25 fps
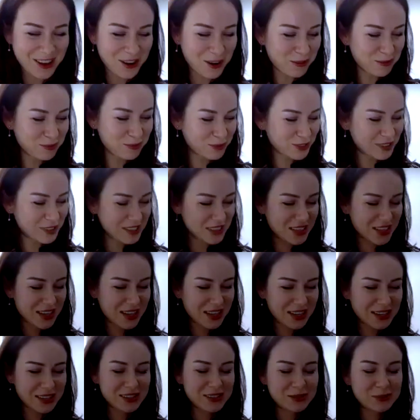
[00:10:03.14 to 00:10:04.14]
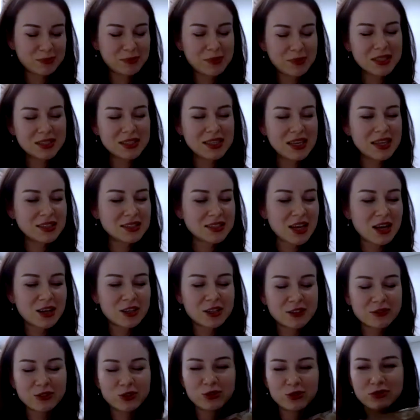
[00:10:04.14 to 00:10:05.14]
hopefully, yeah, it gets out
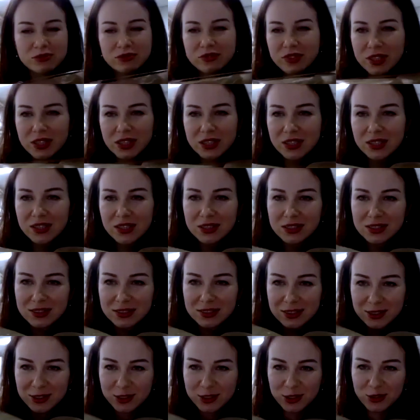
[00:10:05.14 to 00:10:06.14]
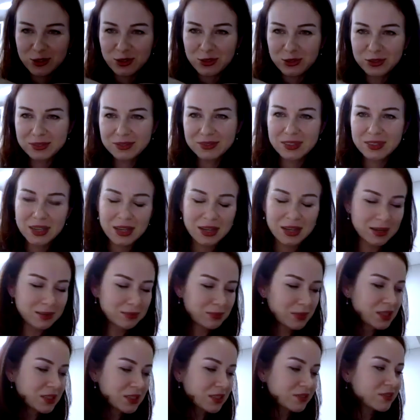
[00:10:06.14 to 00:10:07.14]
of tune very easily. So
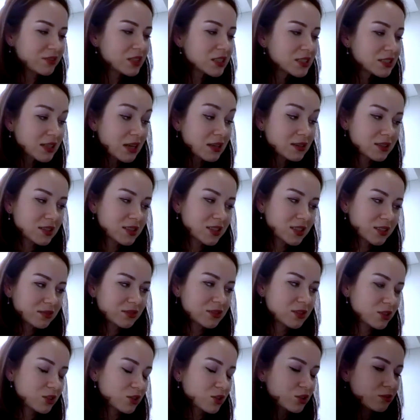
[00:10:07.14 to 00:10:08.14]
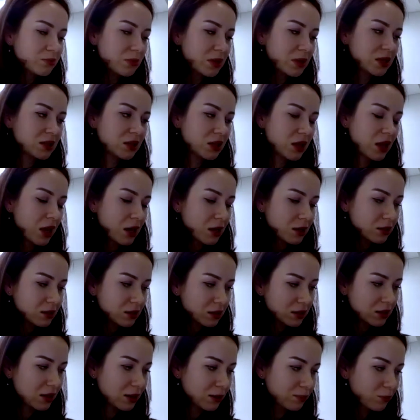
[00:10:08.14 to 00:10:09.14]
It's a very sensitive instrument, and
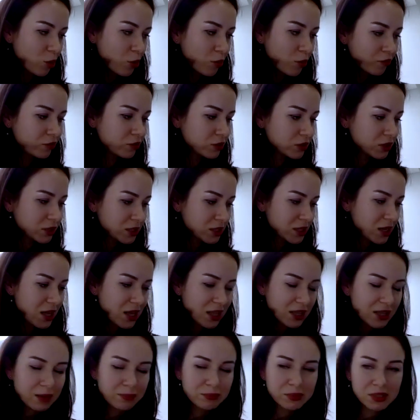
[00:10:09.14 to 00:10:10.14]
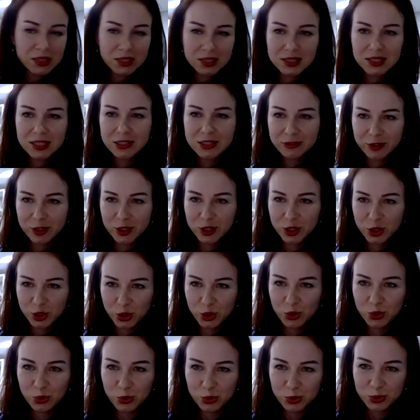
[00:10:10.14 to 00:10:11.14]
hopefully, let me see if it's
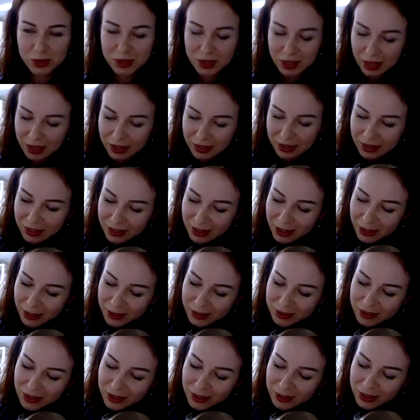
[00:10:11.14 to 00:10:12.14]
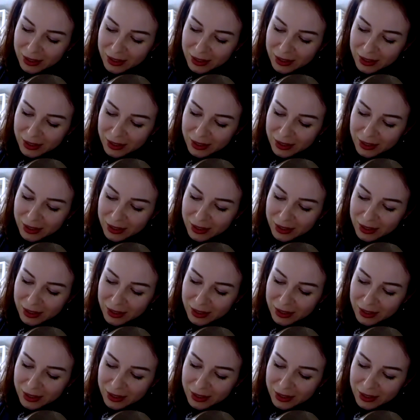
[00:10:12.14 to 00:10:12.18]
tuned, and then I